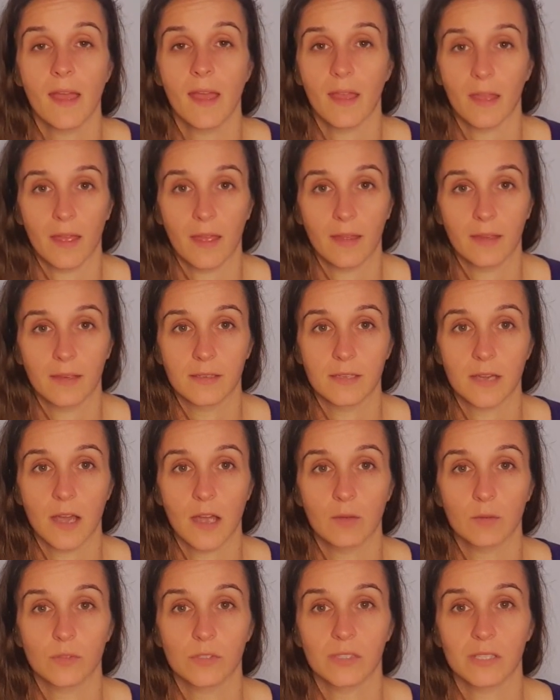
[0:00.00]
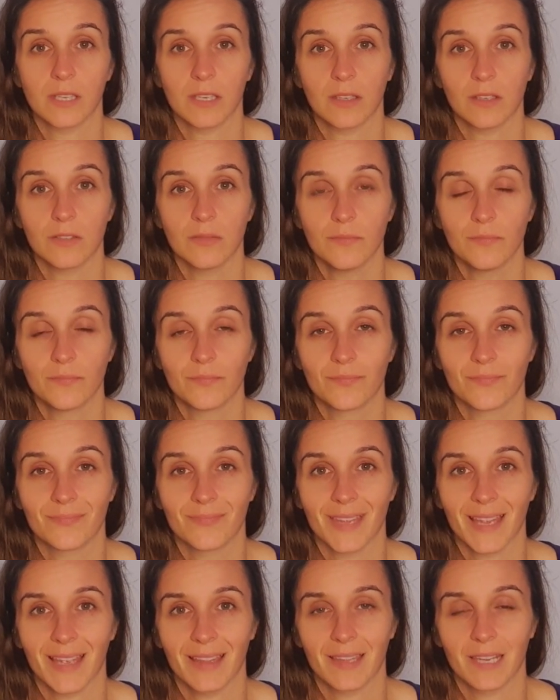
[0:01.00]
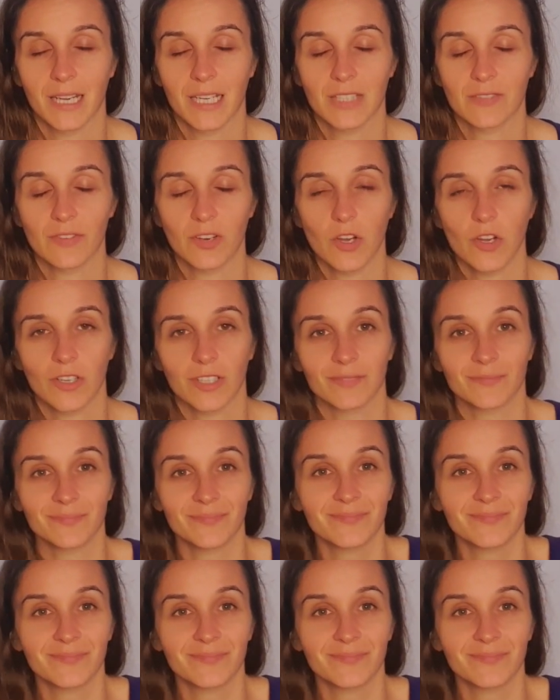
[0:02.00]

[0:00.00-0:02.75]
and I will see you in the next vlog.